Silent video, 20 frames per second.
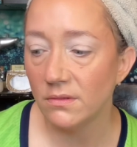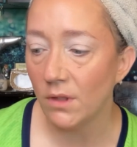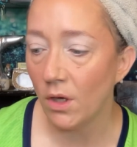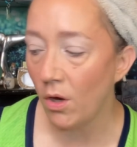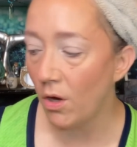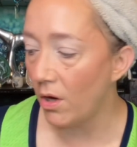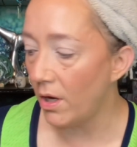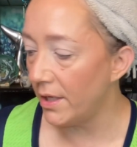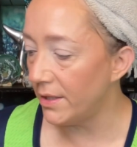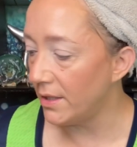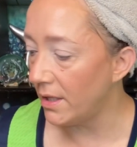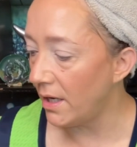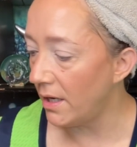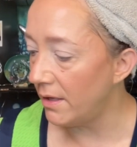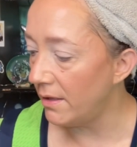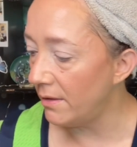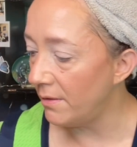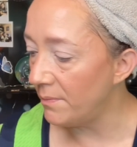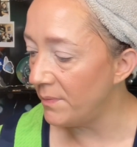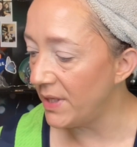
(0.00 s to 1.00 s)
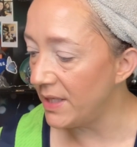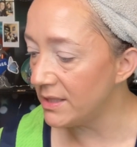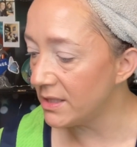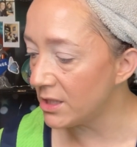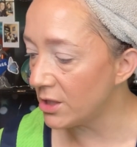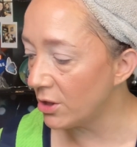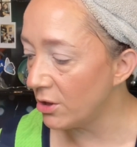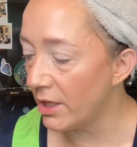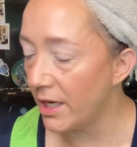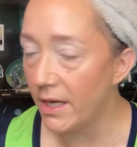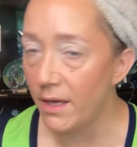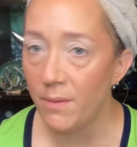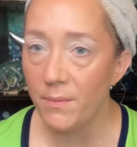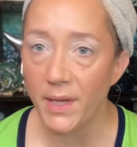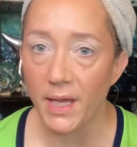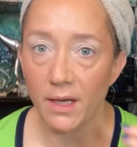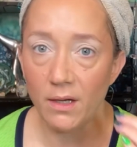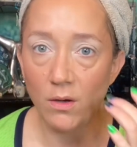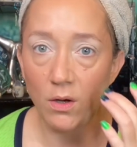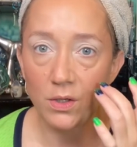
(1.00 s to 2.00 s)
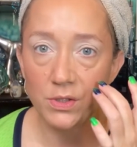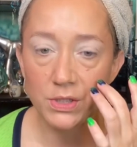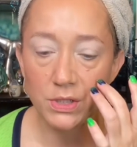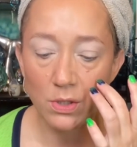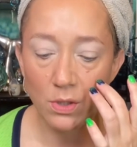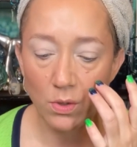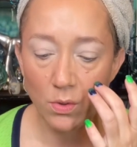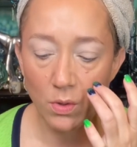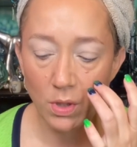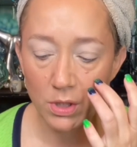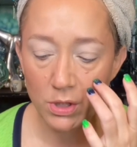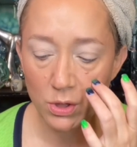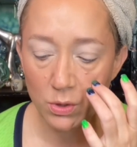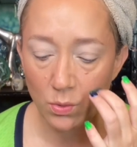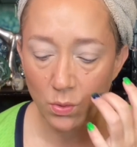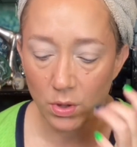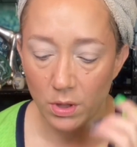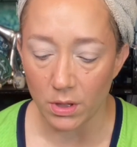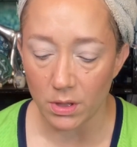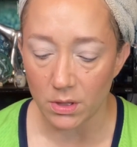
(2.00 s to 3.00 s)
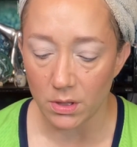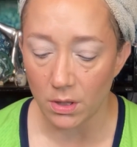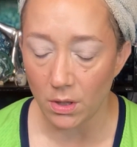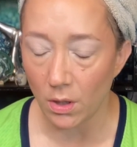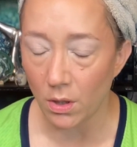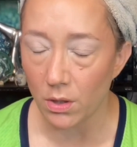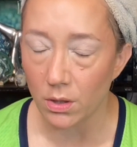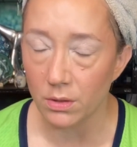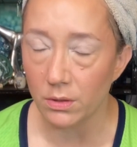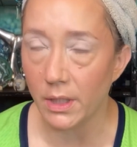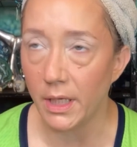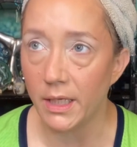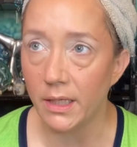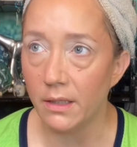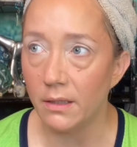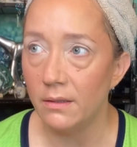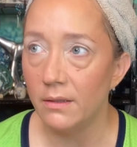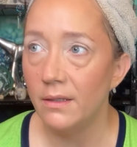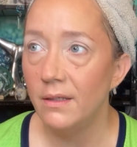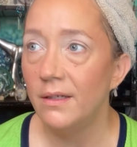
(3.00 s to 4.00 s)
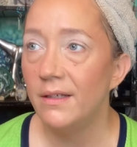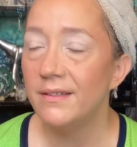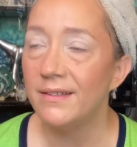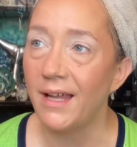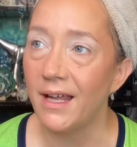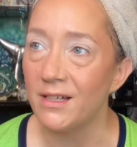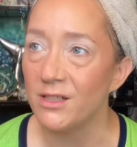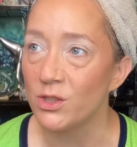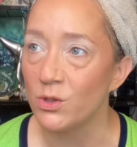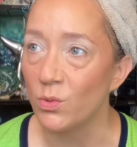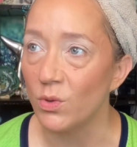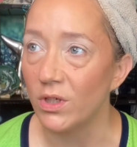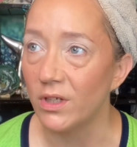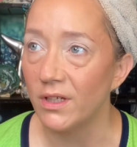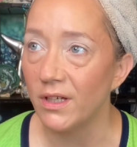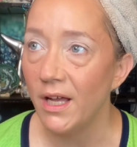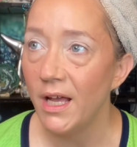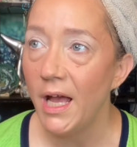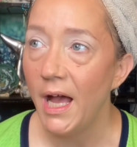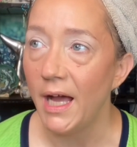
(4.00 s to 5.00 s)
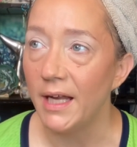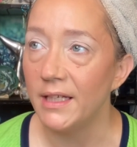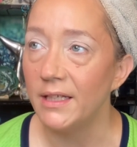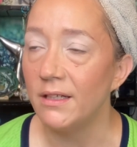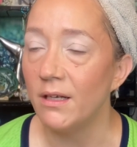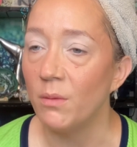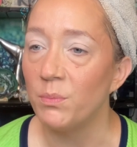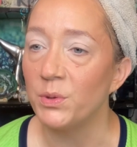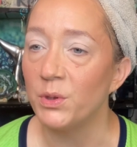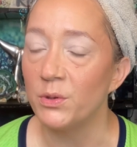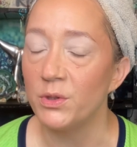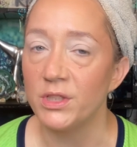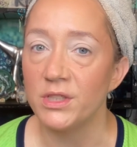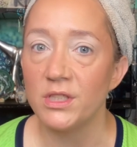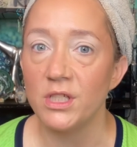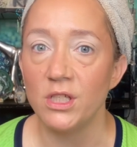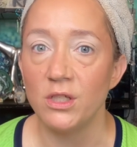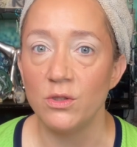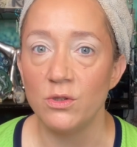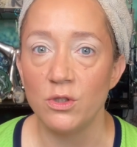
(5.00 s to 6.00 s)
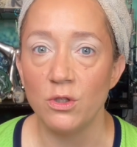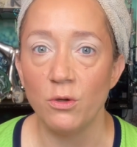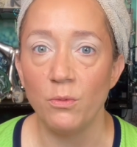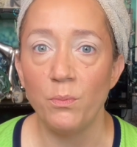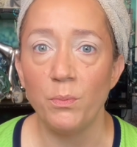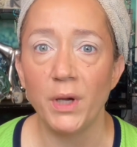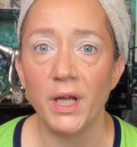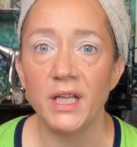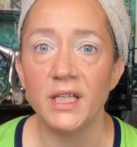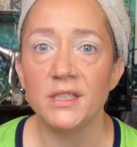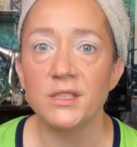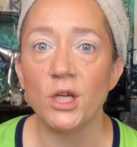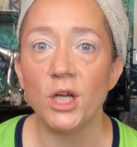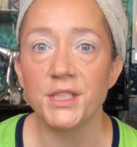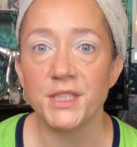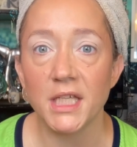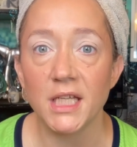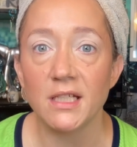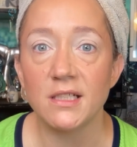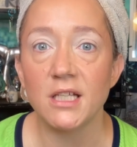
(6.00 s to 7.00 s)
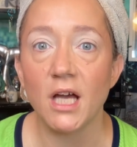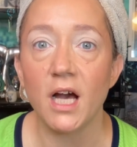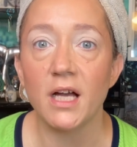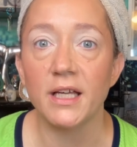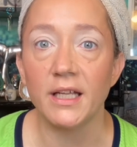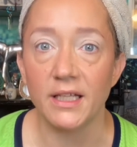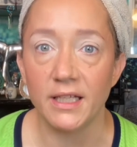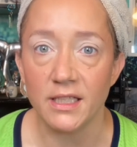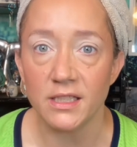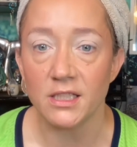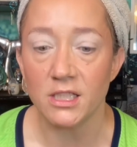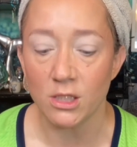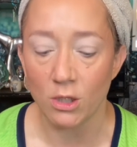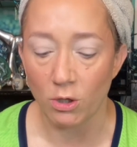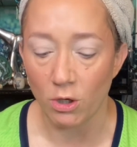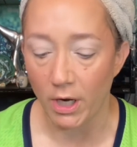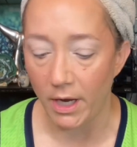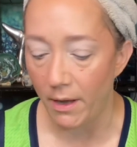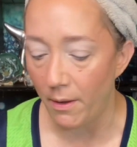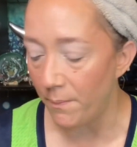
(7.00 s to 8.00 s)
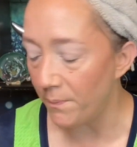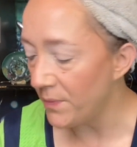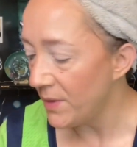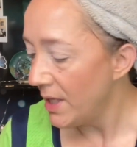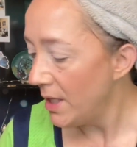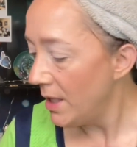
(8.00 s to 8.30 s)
on um, Instagram and also a short or like not a short. I didn't upload it to YouTube, but it's on TikTok and Instagram.